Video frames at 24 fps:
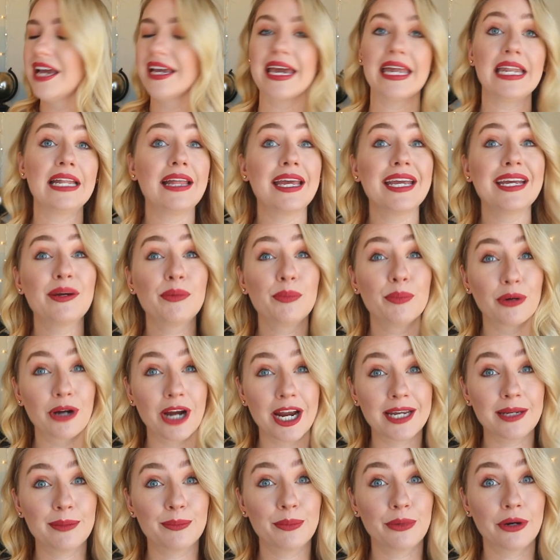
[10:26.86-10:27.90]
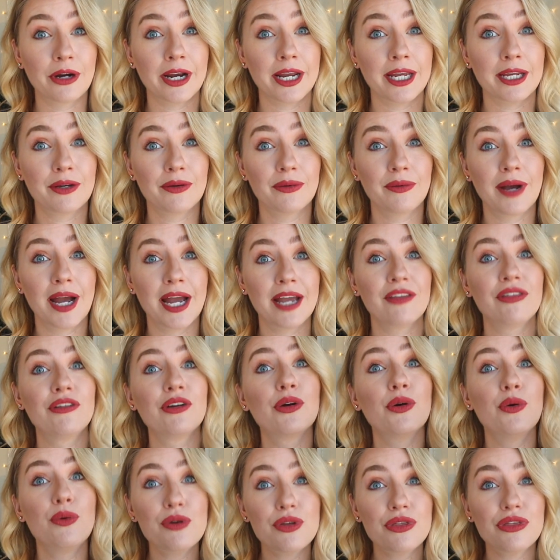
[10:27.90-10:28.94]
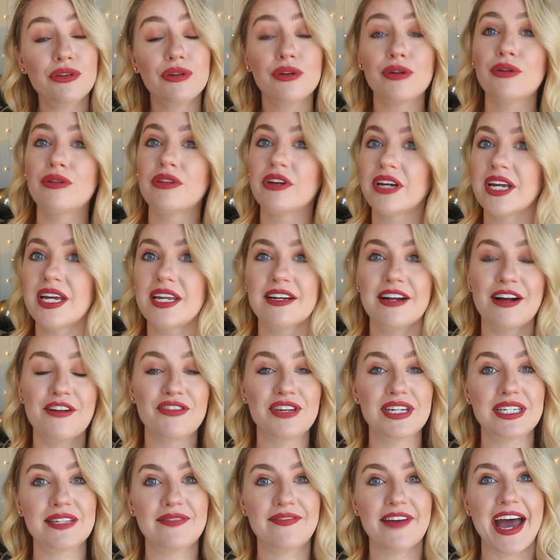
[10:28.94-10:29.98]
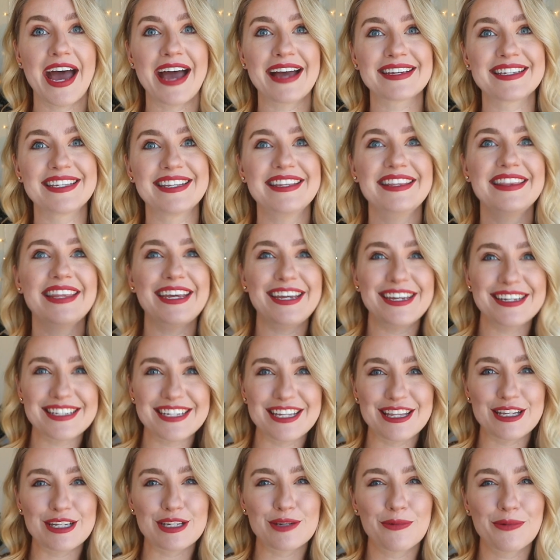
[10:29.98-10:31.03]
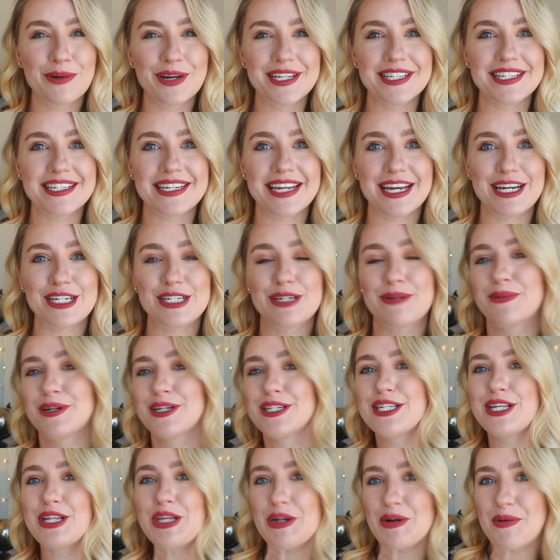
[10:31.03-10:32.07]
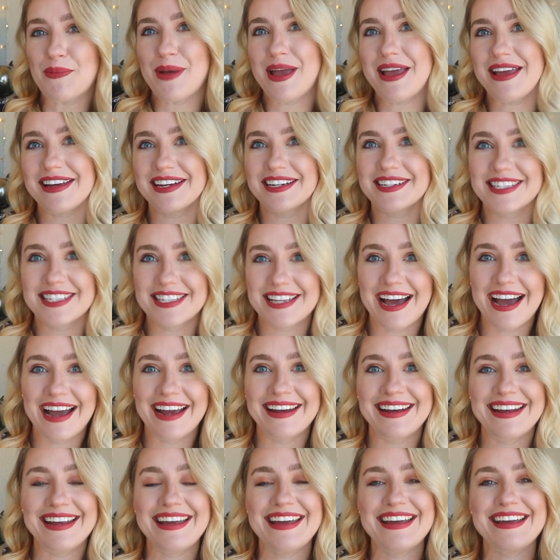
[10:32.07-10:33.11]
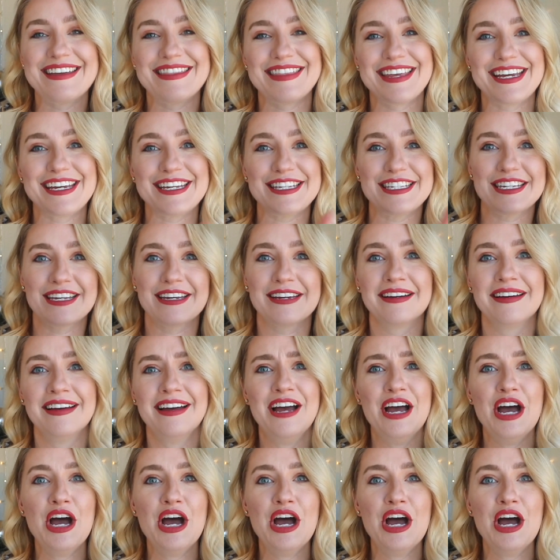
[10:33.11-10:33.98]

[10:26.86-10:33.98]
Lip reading: Kind of like a brain break, right? They're going through, they're getting all these facts, and then they get to this one station where it's a little bit exciting and they get to